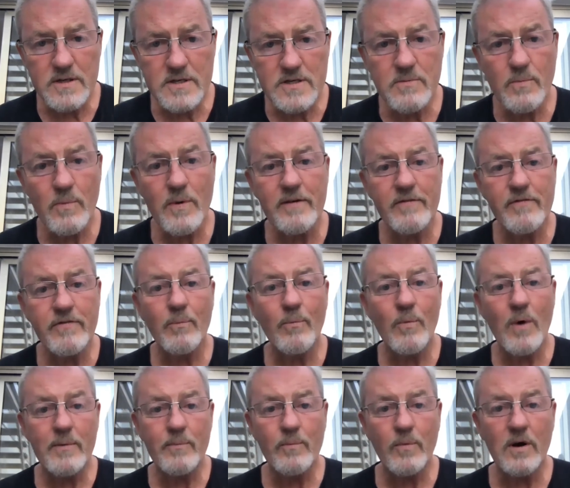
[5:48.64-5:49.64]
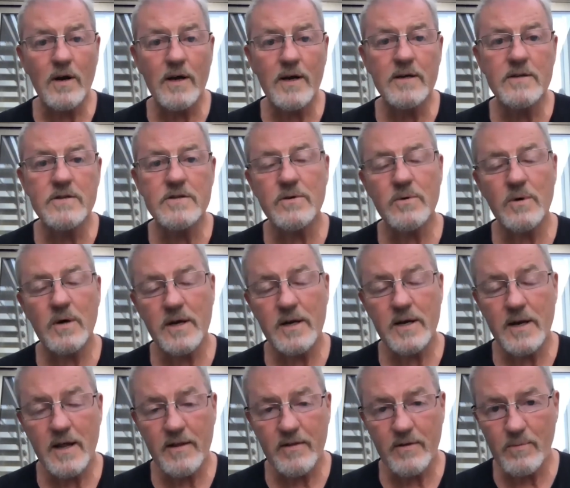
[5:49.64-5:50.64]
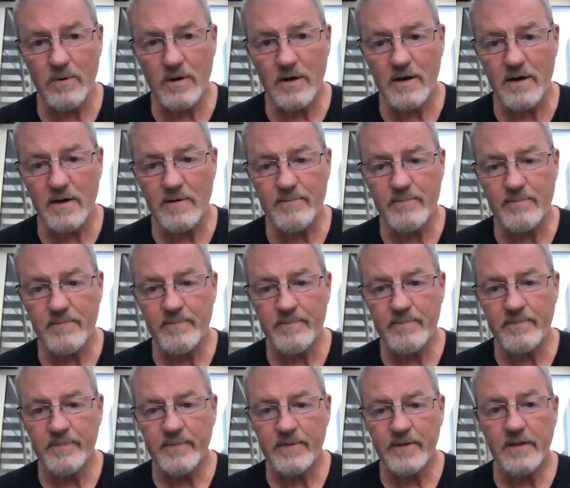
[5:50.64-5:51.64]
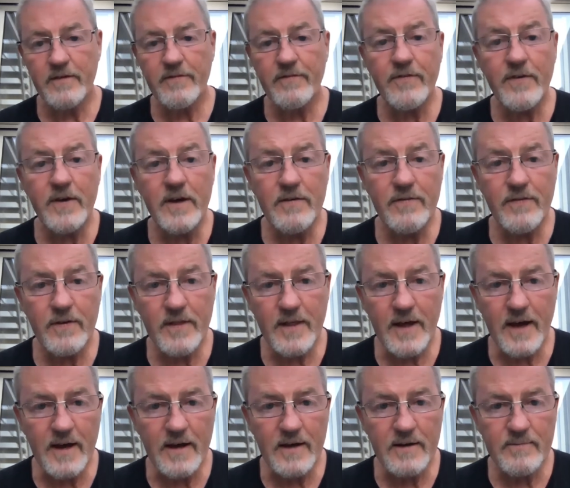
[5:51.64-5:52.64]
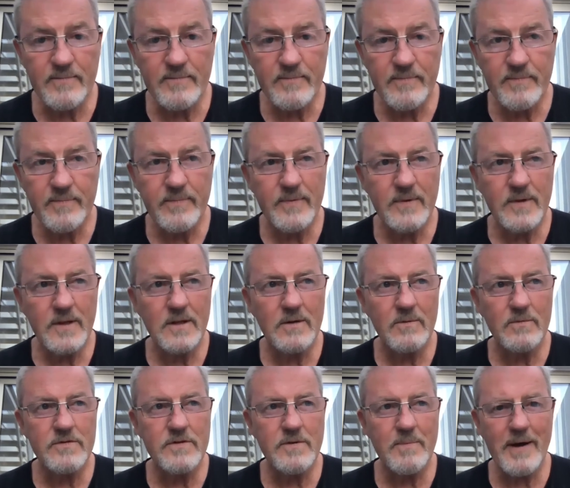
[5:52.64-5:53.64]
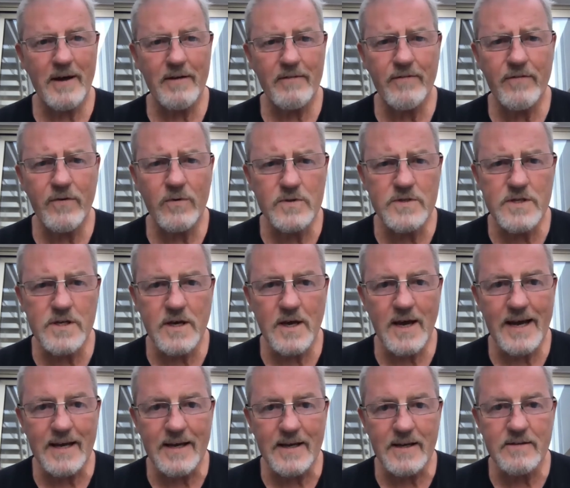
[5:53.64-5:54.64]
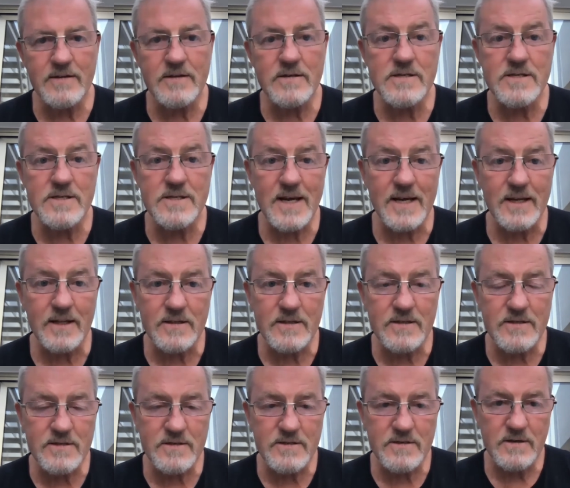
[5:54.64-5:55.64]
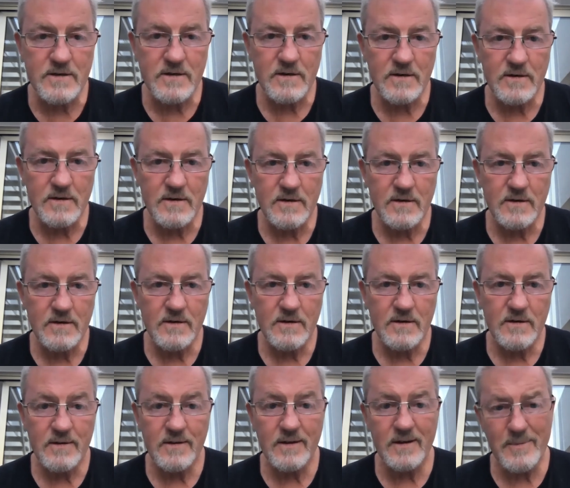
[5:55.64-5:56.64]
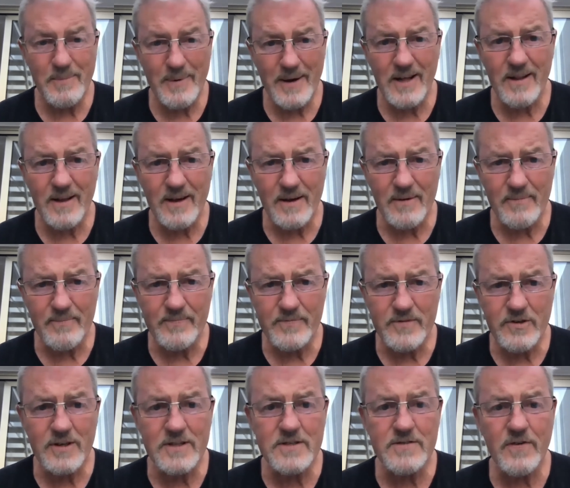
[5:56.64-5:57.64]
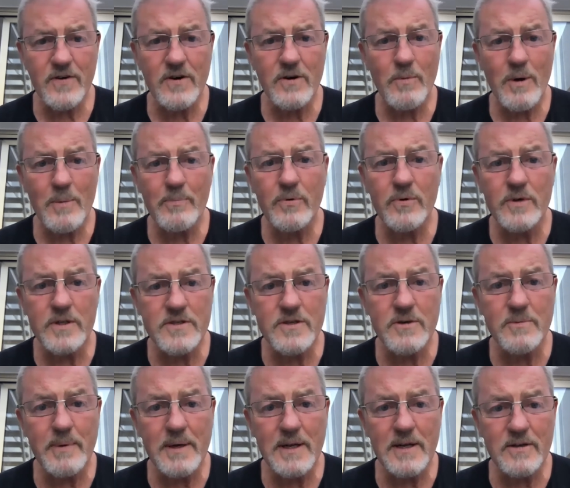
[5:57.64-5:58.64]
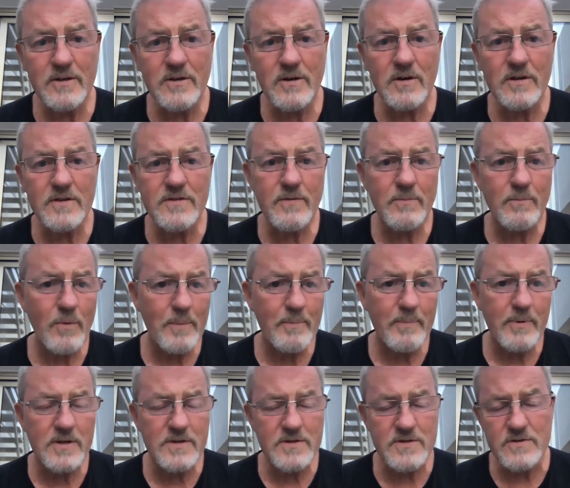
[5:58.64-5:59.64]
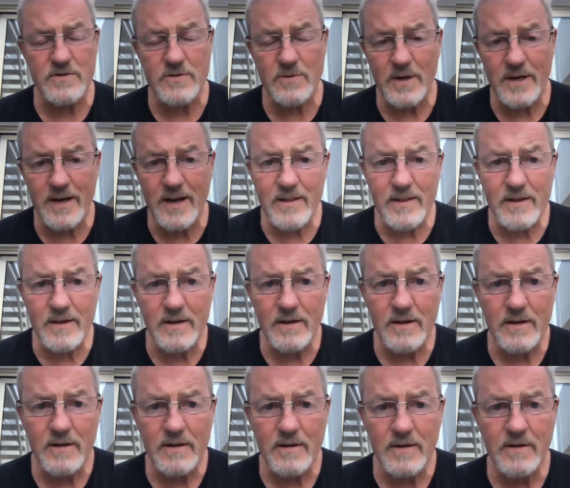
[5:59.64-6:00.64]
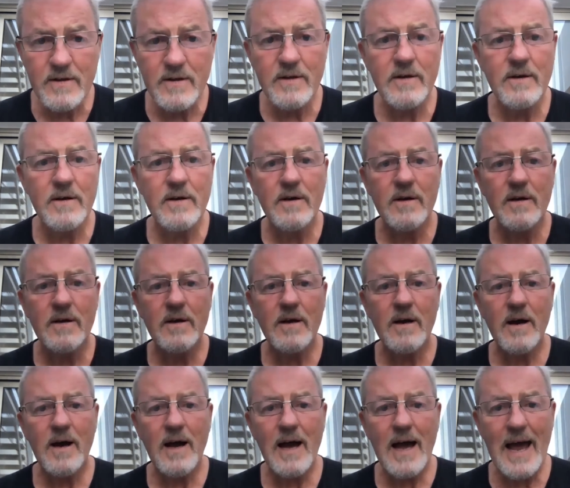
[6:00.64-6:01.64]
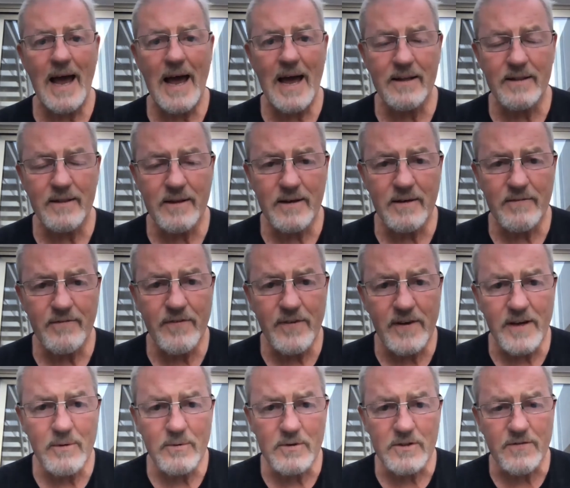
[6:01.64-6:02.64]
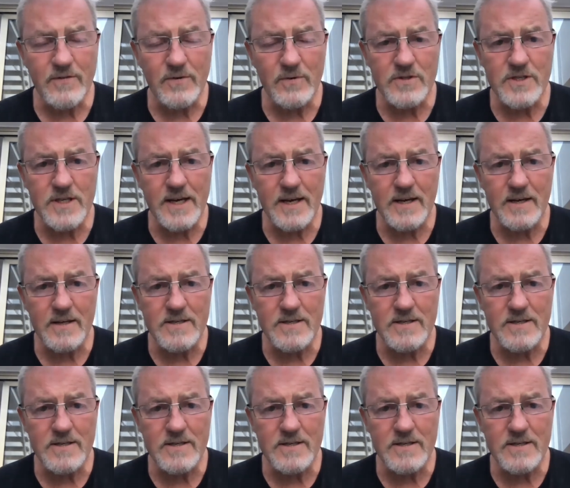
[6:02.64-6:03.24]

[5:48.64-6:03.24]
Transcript: Went from one wallet to another wallet. The fee for that was about 48 cents. Think about that. Transferring $1.2 billion from one person to another, and the fee was 48